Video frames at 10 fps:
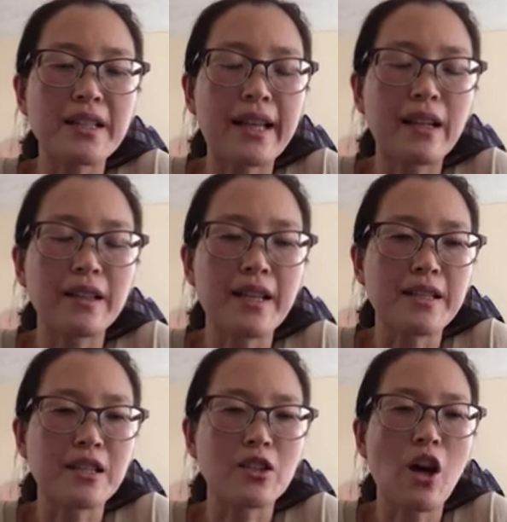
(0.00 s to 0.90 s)
analysis
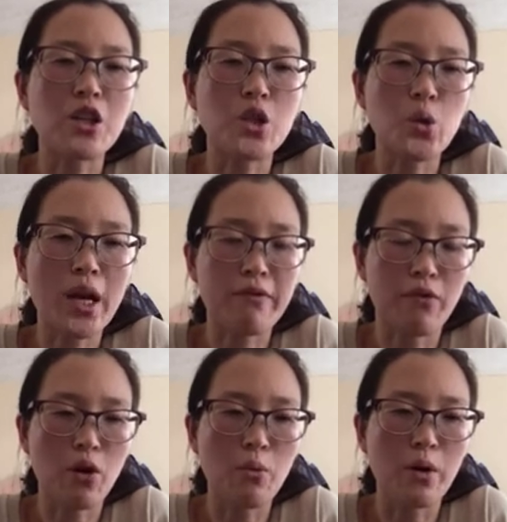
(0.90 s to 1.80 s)
is not
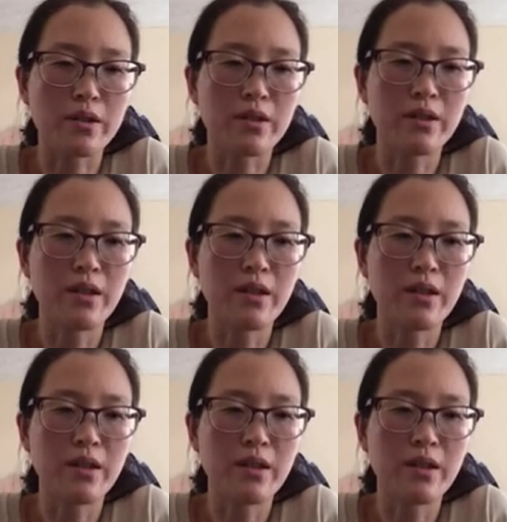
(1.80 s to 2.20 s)
straightforward.